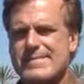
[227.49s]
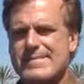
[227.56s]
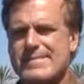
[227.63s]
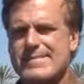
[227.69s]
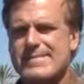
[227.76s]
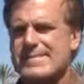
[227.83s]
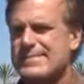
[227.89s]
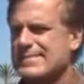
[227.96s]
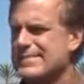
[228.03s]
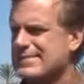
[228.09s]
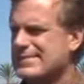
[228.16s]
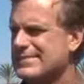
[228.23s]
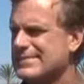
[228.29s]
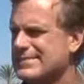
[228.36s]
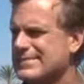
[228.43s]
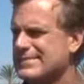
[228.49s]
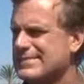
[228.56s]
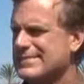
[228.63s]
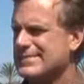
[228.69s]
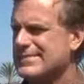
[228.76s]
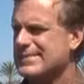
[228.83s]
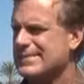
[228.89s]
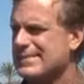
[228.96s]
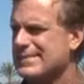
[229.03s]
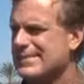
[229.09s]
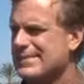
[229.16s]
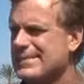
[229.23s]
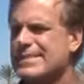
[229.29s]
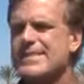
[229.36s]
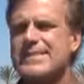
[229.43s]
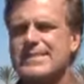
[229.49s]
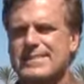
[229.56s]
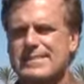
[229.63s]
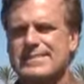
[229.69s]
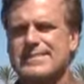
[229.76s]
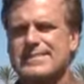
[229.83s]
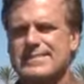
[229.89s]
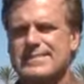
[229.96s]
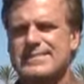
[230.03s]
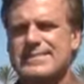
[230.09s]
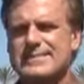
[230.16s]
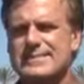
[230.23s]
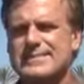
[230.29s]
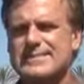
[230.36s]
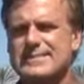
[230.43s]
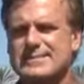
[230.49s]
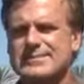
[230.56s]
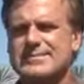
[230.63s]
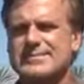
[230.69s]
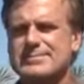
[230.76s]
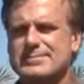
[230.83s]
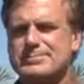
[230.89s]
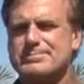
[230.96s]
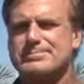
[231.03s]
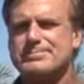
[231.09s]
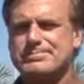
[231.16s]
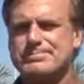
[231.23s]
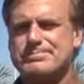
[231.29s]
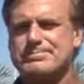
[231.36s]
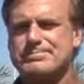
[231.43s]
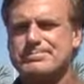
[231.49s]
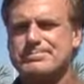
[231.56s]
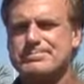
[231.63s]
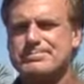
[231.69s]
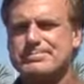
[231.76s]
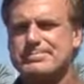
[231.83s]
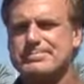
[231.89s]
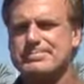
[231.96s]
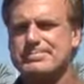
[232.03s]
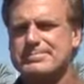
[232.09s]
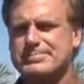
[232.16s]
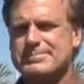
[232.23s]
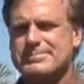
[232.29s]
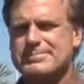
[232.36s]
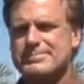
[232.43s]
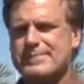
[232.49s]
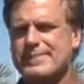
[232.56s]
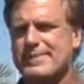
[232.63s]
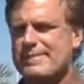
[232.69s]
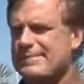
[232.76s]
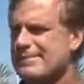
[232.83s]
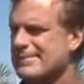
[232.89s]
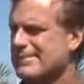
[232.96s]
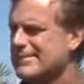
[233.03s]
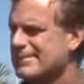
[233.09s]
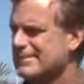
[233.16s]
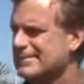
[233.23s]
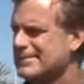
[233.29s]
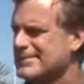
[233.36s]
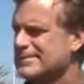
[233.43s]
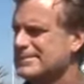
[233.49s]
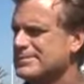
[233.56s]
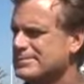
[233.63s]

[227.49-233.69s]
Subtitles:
[no speech]